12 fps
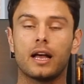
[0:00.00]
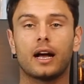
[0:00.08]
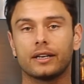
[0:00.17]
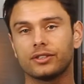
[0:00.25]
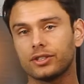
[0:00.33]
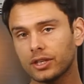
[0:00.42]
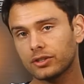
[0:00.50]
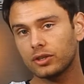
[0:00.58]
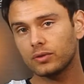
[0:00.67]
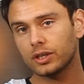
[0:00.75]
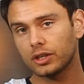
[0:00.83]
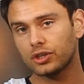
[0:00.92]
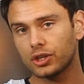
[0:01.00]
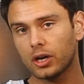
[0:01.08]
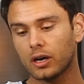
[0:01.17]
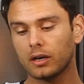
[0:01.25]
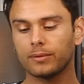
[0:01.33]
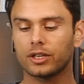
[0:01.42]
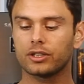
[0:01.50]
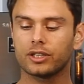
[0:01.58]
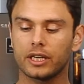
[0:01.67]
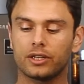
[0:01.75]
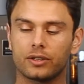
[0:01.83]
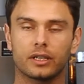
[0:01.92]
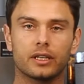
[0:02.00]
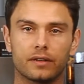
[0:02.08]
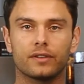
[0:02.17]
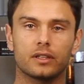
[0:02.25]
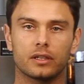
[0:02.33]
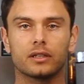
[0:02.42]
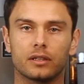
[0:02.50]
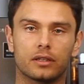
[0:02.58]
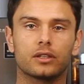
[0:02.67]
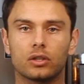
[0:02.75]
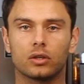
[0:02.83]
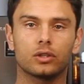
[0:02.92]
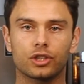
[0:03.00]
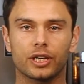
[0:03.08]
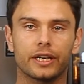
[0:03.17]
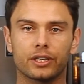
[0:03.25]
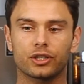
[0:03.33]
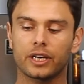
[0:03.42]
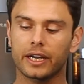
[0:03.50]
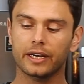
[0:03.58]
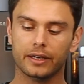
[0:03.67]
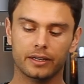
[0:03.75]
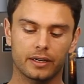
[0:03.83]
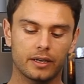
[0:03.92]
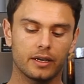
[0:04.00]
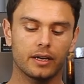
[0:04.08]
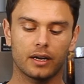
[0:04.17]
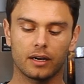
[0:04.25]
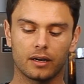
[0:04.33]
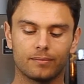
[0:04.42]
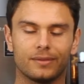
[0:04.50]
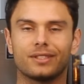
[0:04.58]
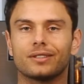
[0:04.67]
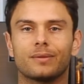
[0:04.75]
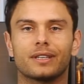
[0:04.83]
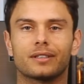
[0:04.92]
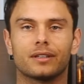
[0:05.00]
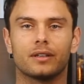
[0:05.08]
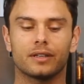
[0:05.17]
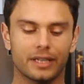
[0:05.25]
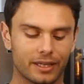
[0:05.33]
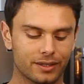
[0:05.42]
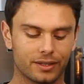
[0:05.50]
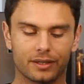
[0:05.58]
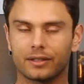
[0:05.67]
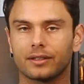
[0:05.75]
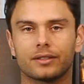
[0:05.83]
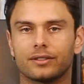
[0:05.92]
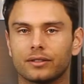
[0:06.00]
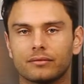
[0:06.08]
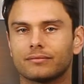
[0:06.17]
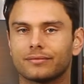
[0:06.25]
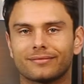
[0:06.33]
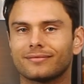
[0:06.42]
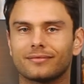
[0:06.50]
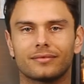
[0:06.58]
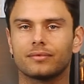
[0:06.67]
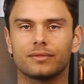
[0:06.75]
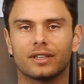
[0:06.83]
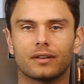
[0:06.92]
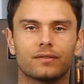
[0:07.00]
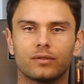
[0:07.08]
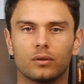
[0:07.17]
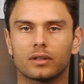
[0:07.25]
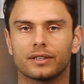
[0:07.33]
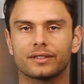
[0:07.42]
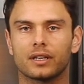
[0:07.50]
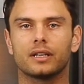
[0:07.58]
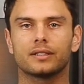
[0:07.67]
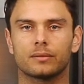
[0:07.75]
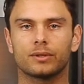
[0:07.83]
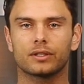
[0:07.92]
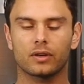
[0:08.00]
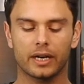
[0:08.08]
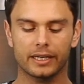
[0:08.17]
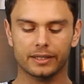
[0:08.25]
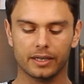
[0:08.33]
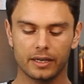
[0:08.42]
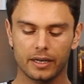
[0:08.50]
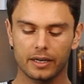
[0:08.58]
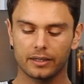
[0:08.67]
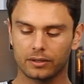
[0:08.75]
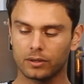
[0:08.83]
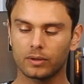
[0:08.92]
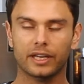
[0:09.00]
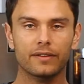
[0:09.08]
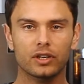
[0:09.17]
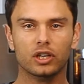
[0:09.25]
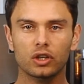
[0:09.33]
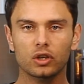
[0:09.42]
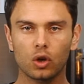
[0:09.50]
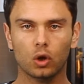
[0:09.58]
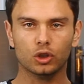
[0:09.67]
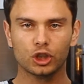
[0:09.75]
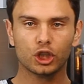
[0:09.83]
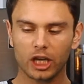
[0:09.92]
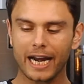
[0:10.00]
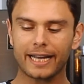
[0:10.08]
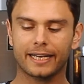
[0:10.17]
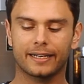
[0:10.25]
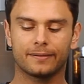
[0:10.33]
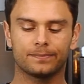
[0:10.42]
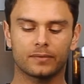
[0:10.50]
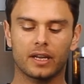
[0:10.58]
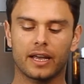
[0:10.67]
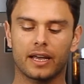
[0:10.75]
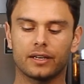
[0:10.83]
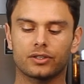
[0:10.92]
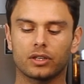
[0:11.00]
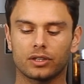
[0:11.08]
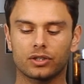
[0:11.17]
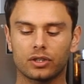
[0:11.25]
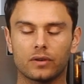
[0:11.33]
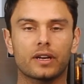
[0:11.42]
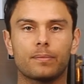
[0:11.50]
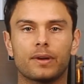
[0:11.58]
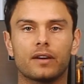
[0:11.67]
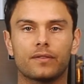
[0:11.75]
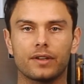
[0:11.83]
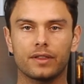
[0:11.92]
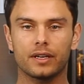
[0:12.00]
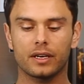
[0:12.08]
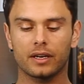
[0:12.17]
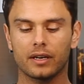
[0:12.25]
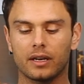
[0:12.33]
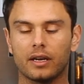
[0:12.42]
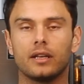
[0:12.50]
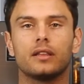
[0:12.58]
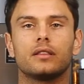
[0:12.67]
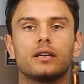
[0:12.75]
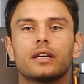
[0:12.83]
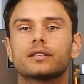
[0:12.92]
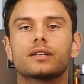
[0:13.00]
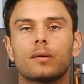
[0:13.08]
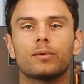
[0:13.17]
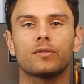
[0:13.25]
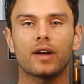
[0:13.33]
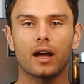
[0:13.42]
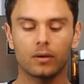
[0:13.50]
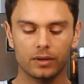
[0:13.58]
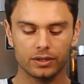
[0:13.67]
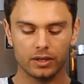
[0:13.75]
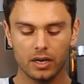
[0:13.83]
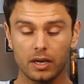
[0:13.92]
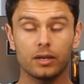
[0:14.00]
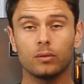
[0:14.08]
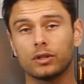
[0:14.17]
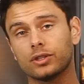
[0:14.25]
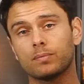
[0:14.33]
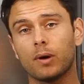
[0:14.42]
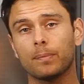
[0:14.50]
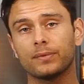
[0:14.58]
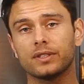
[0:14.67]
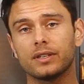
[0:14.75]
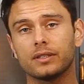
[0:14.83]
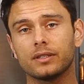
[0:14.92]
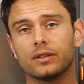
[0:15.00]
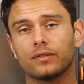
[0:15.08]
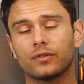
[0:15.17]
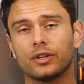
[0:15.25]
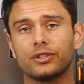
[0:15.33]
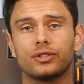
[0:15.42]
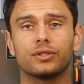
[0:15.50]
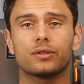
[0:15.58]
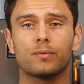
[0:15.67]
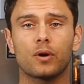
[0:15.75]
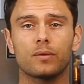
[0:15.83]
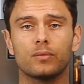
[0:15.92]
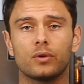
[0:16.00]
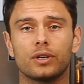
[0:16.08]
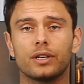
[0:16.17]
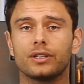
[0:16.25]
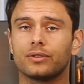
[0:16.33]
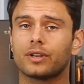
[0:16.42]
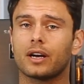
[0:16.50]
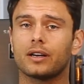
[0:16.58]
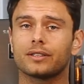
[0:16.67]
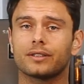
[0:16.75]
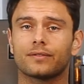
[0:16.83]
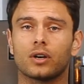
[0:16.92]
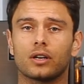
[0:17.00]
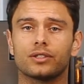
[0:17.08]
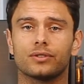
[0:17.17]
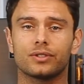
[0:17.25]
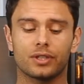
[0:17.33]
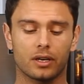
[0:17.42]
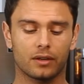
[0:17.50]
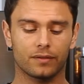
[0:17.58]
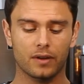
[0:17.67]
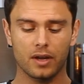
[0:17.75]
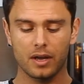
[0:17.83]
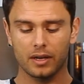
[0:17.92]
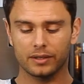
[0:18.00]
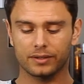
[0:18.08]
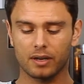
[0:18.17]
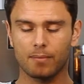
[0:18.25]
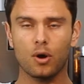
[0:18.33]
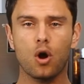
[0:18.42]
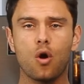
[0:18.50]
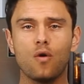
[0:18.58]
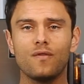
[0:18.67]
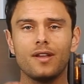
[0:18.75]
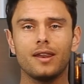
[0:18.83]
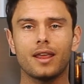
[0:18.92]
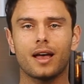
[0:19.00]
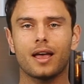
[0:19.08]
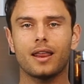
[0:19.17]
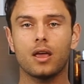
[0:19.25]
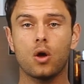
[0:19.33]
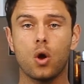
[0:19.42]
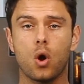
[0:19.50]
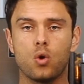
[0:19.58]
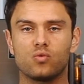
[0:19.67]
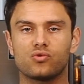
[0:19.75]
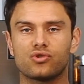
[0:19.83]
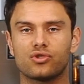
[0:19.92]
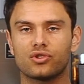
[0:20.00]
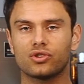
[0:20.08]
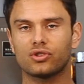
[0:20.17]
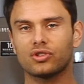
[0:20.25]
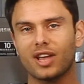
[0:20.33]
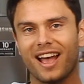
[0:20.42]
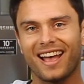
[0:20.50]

I suggest using a jar because then you can give it the good old shake. It just makes it a lot easier because fitting a fork inside is a bit crazy. So you want to give it a good old shake, and it's going to soak up everything in the next couple of hours. You want to just pop this into the fridge, and tomorrow morning you guys have got yourself some overnight oats.